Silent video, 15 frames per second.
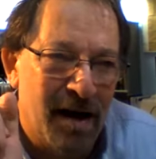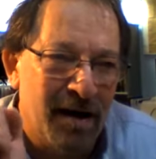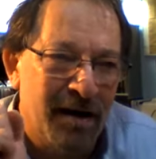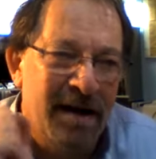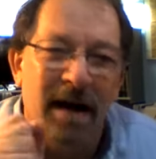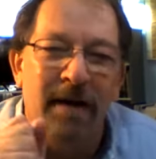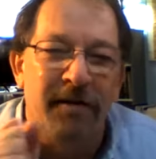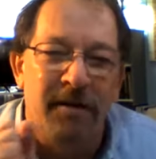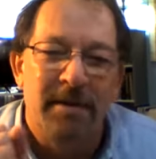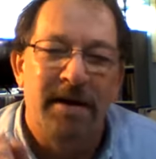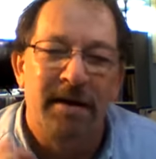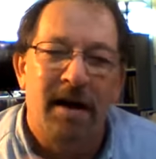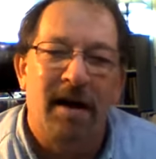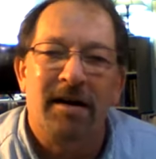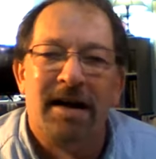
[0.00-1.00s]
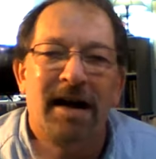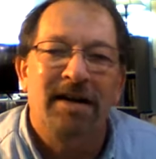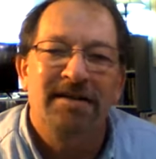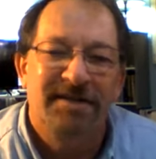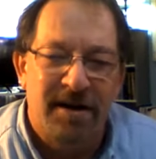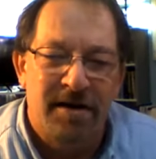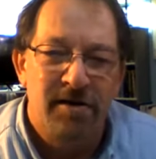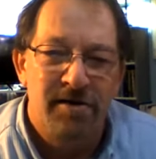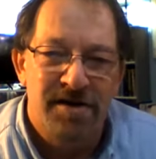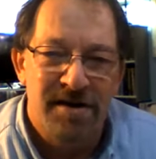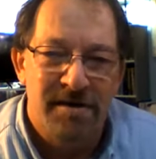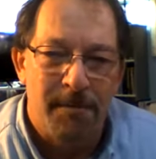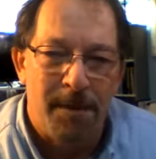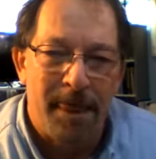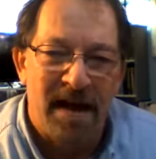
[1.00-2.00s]
government, our
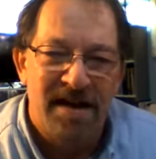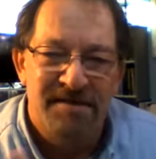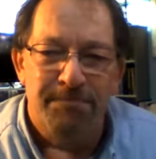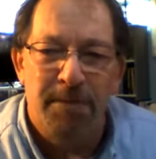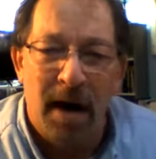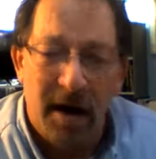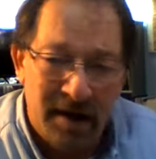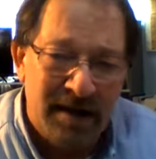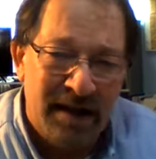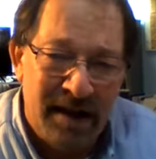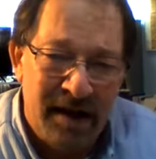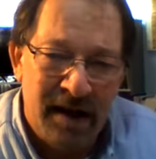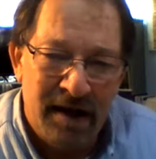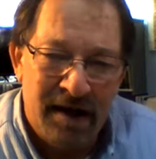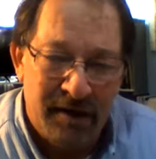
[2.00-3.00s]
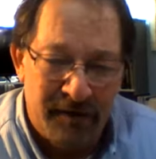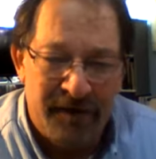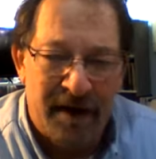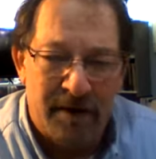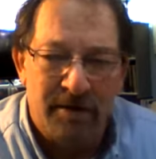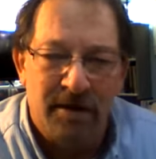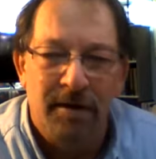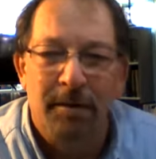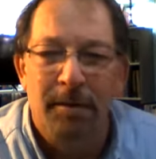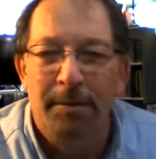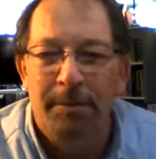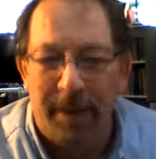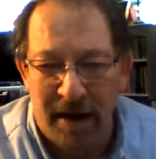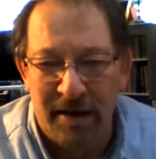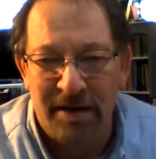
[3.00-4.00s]
Constitution, is partly confederal,
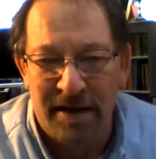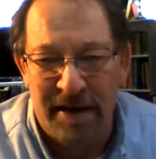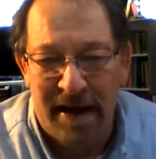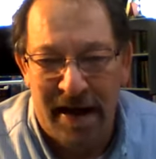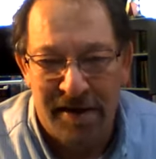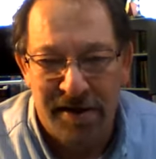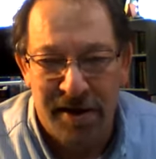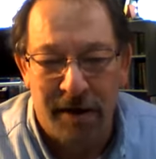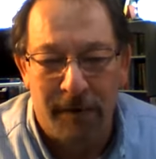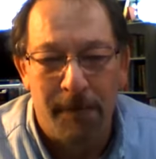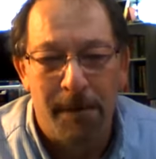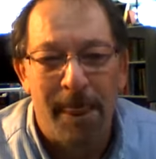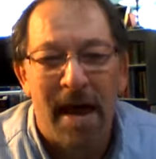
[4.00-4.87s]
partly national.